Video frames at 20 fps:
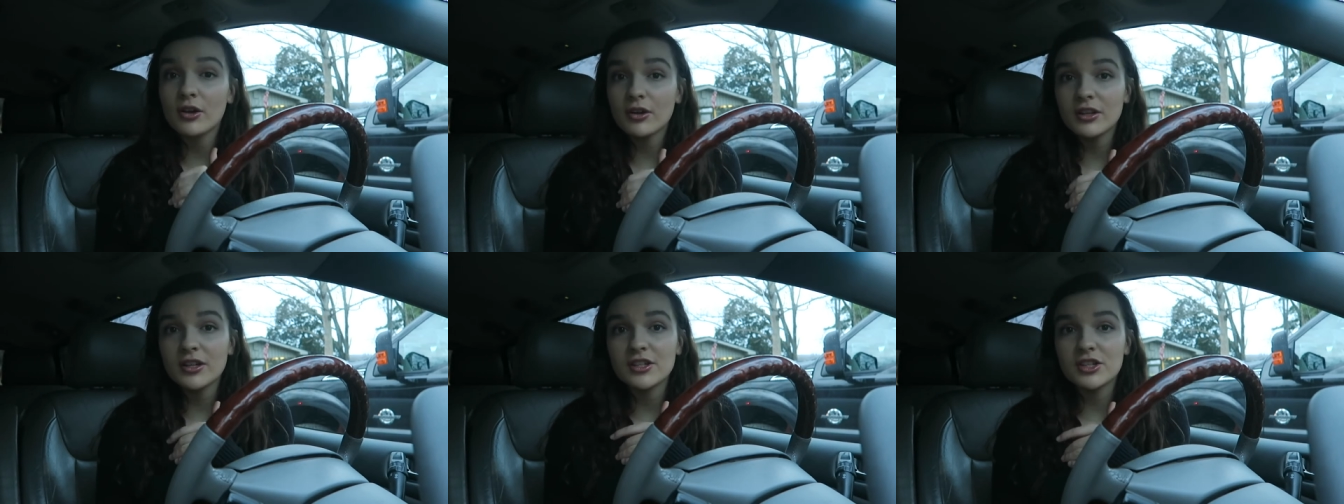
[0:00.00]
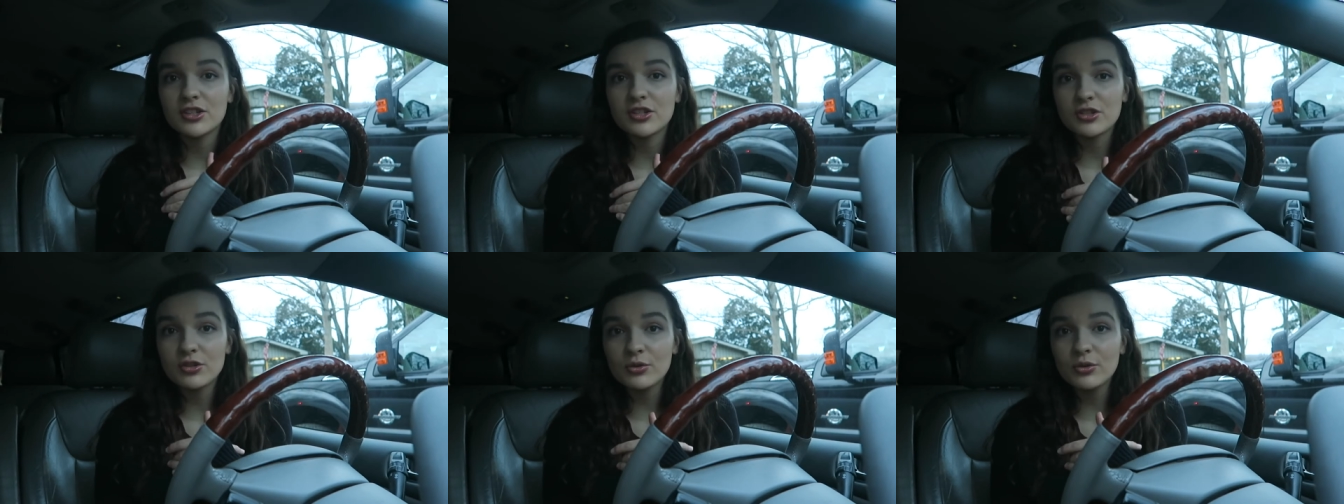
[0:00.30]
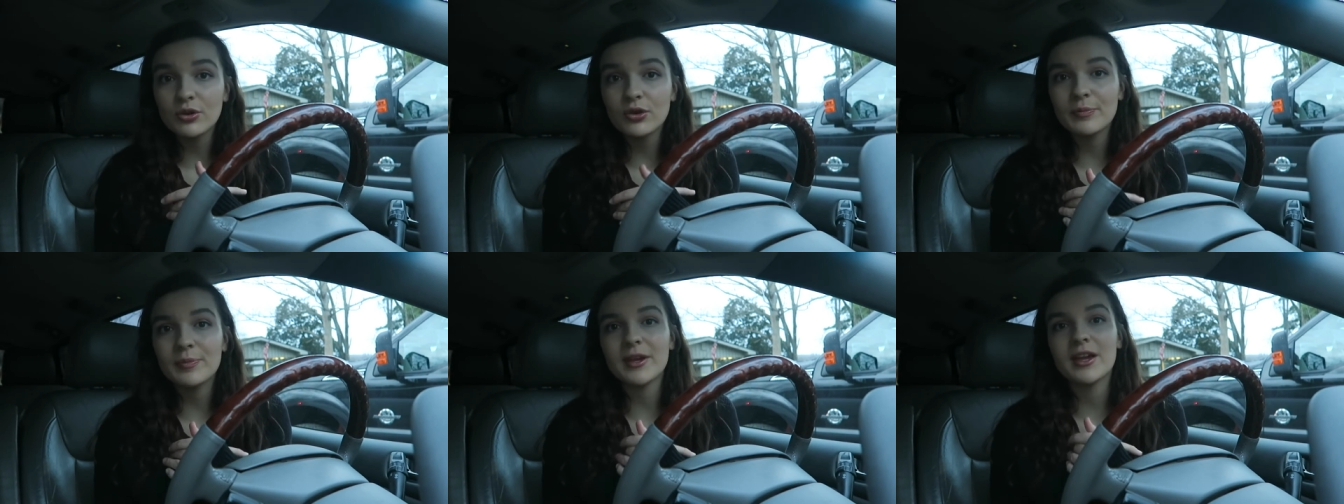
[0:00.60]
early to
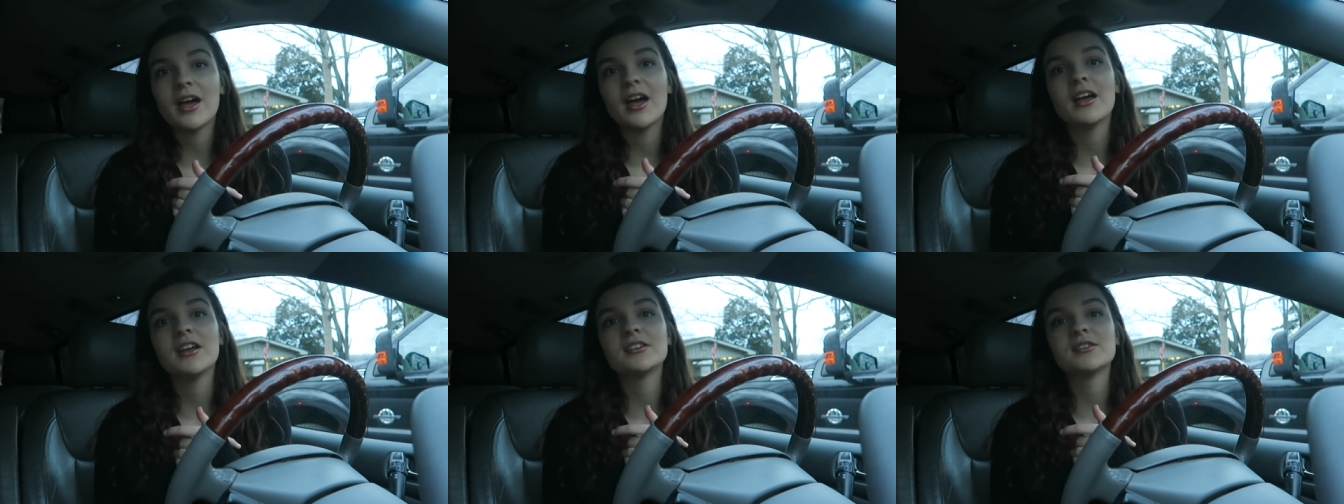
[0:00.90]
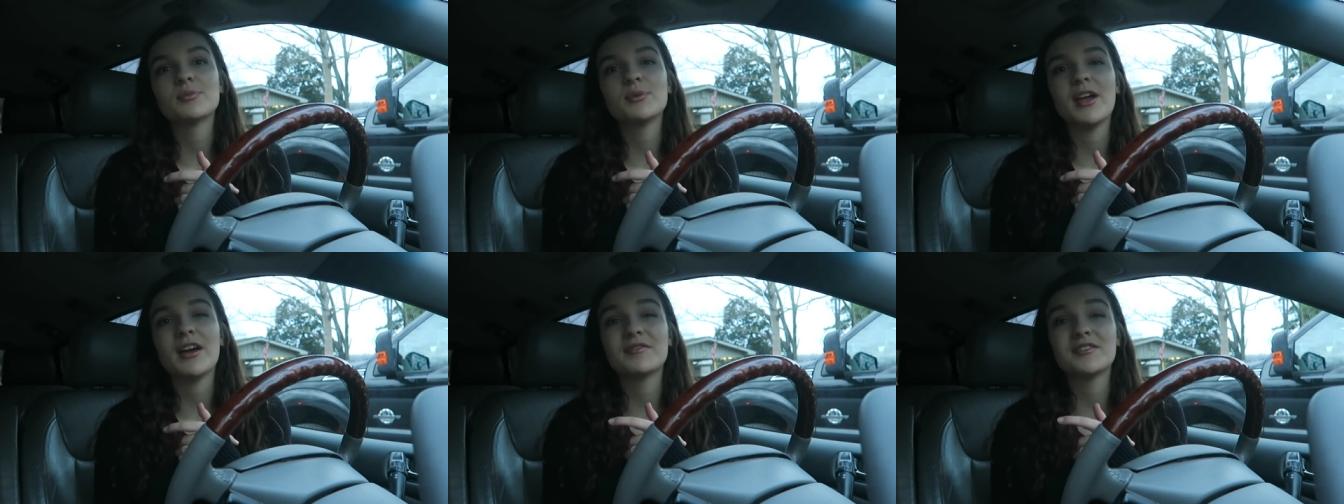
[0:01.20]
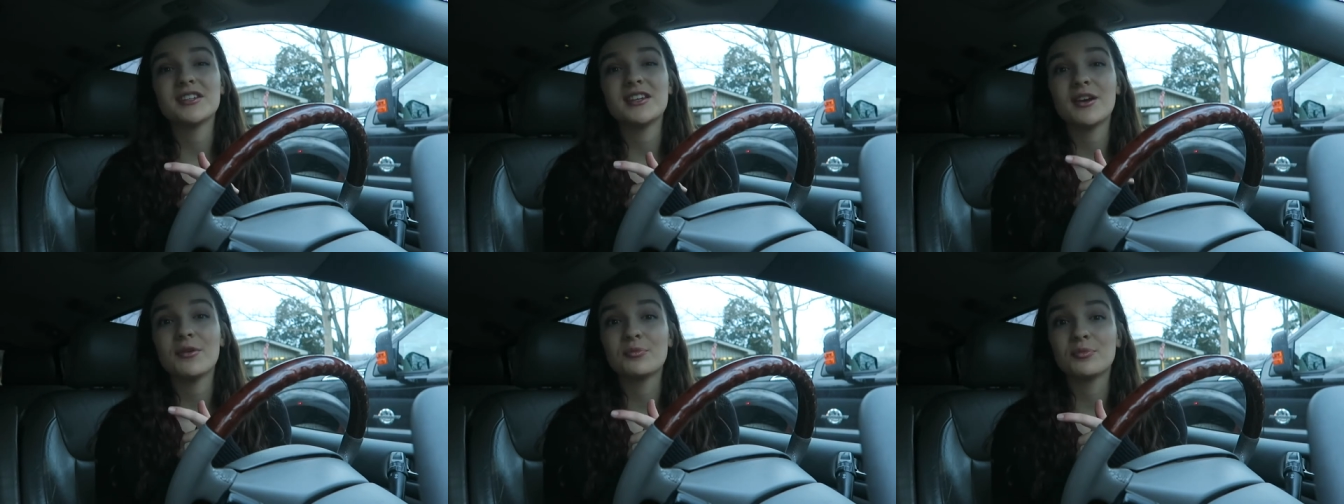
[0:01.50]
school because we have
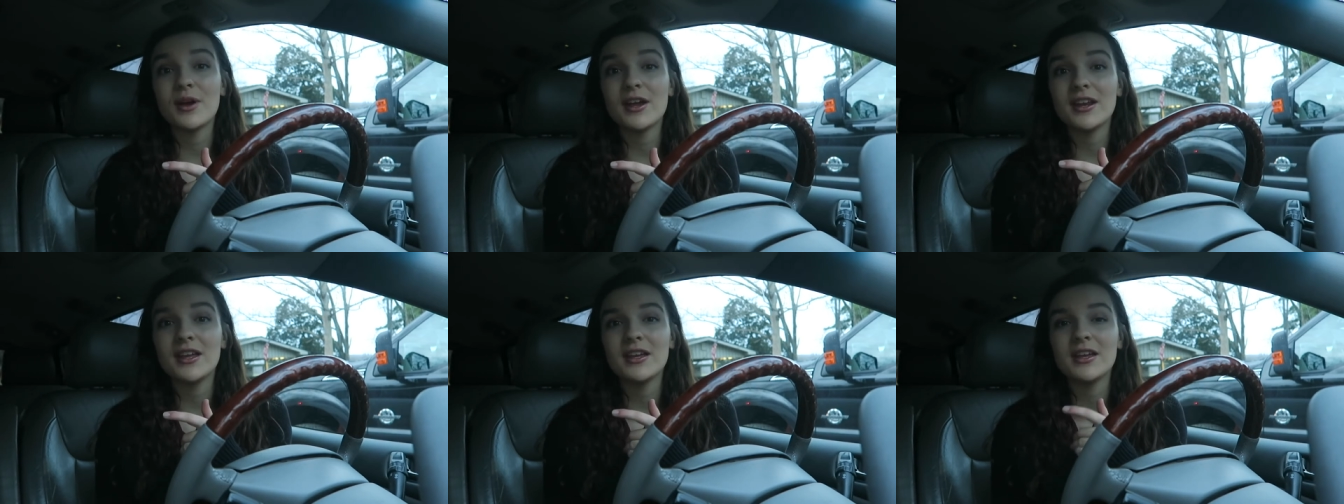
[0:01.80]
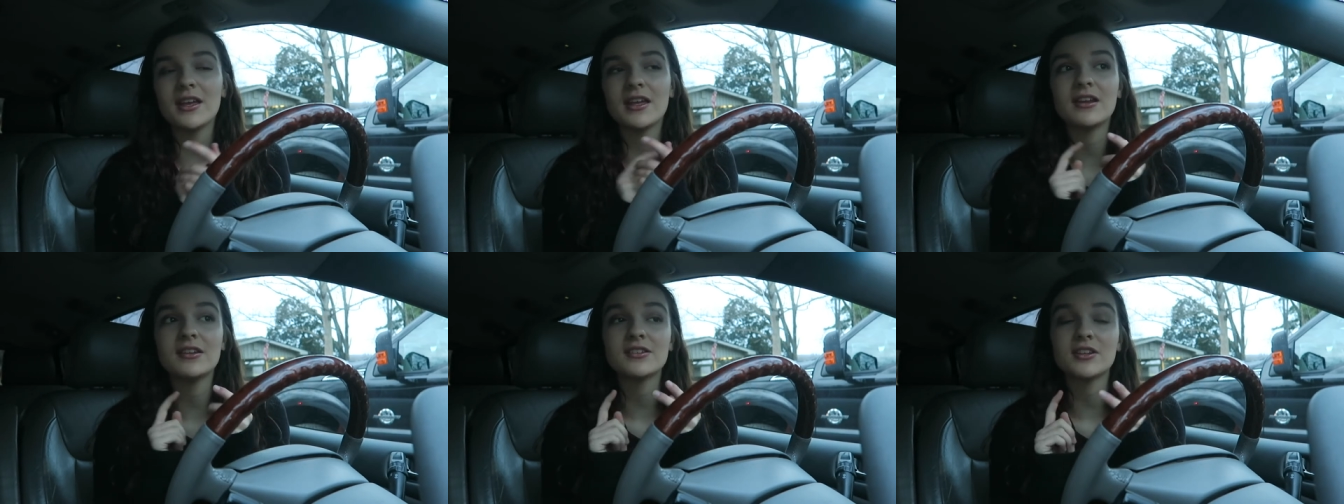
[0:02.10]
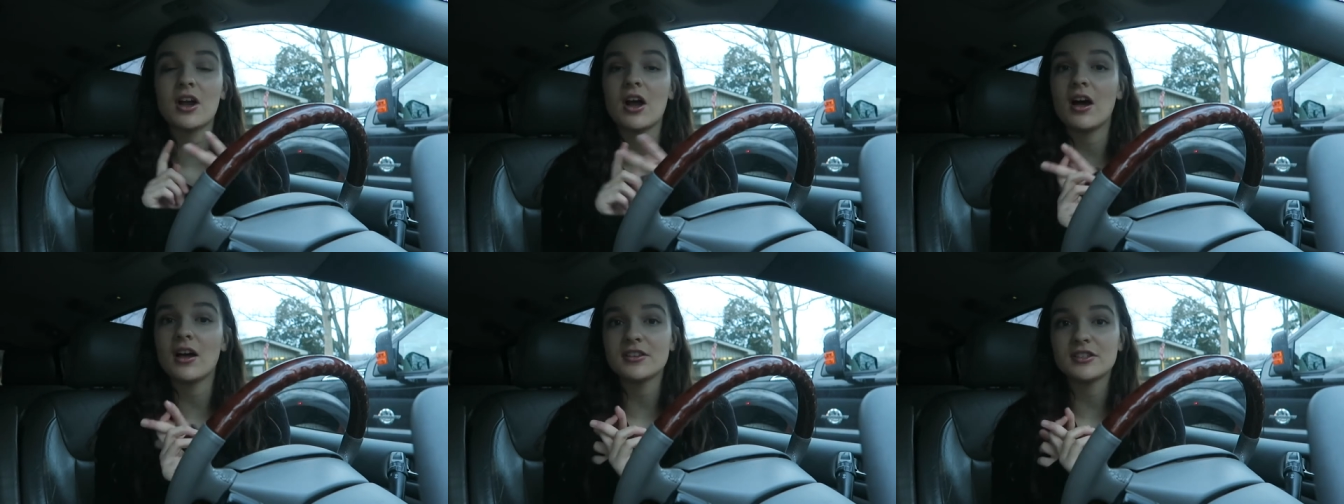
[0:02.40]
to get ready, get
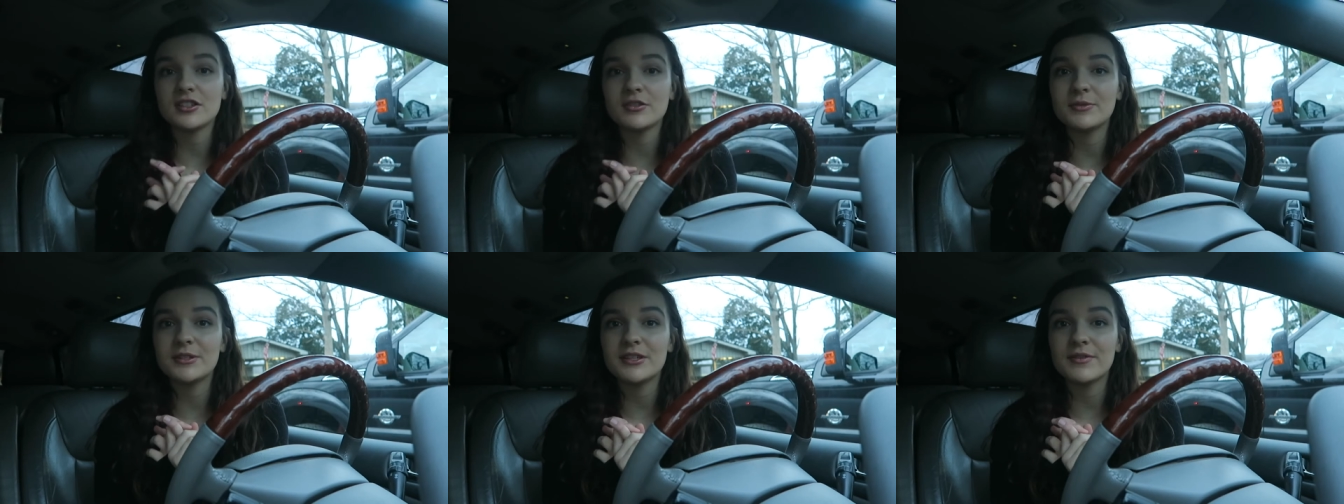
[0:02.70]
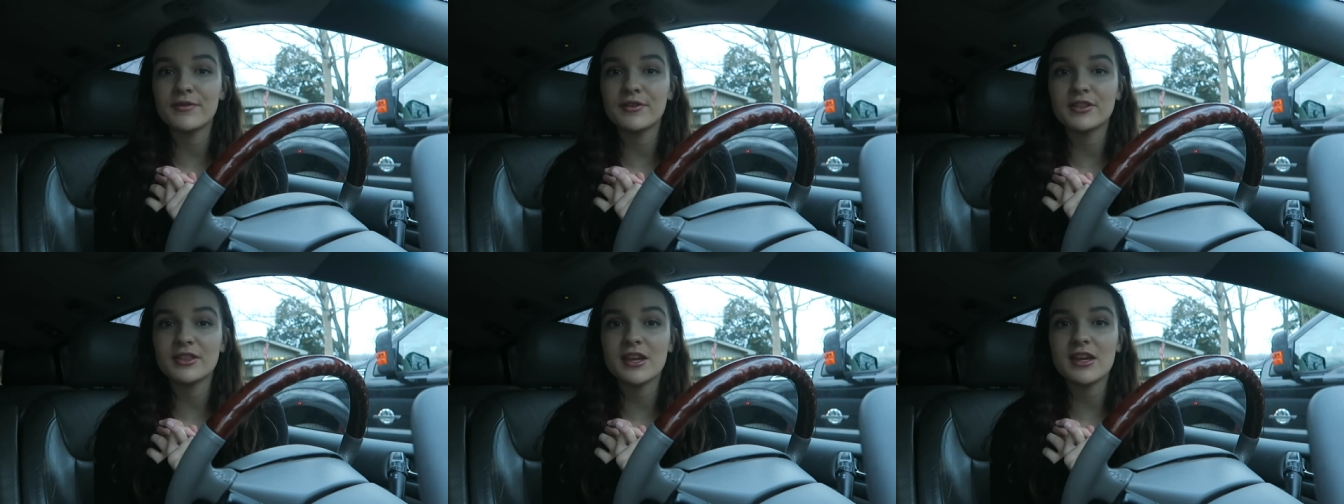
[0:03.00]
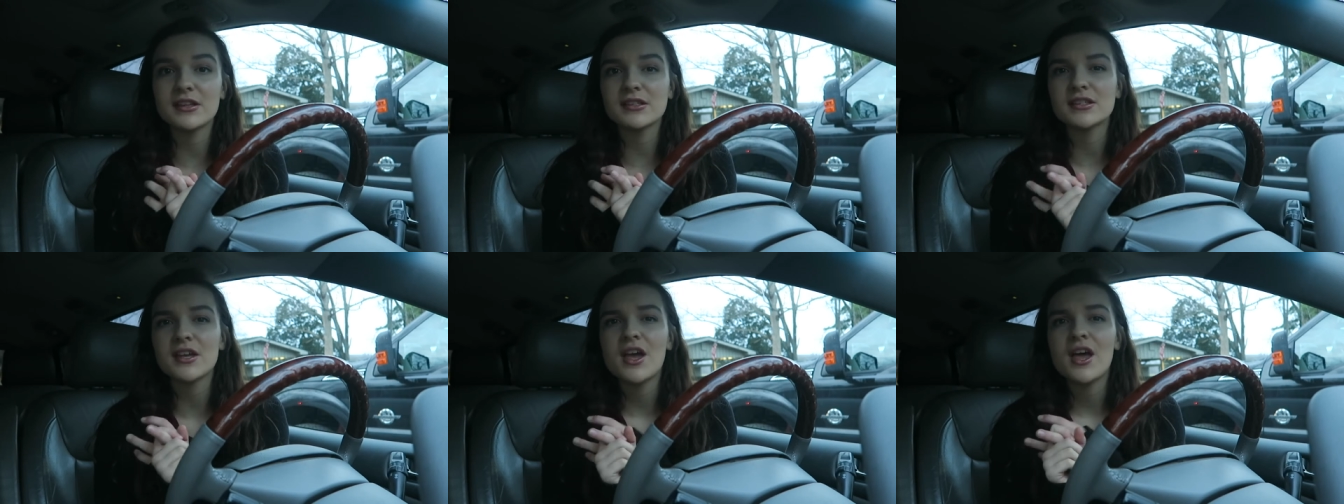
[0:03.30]
into costume and different
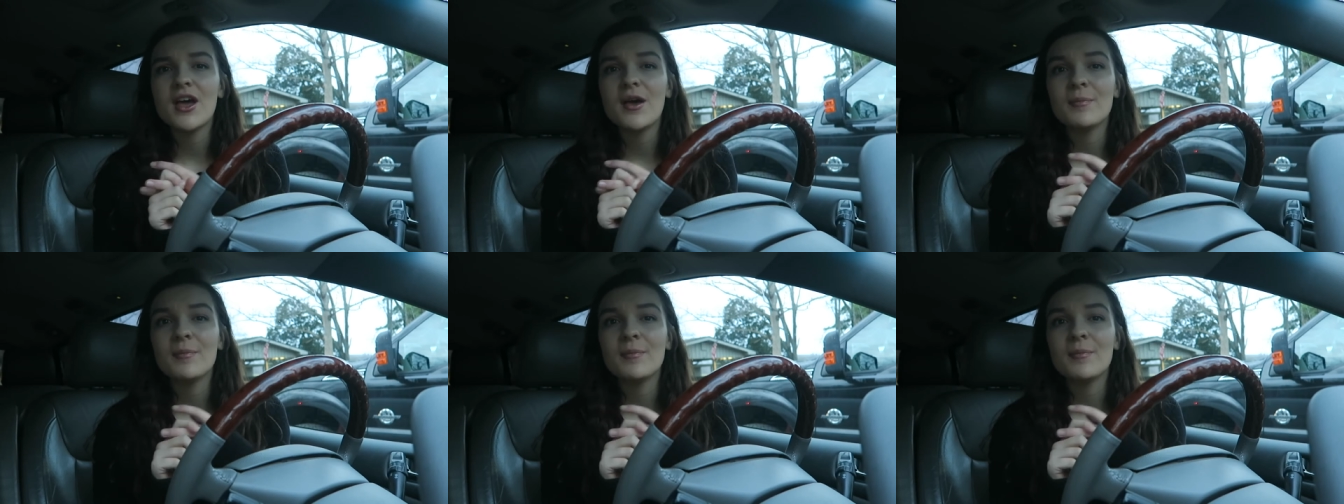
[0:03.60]
things,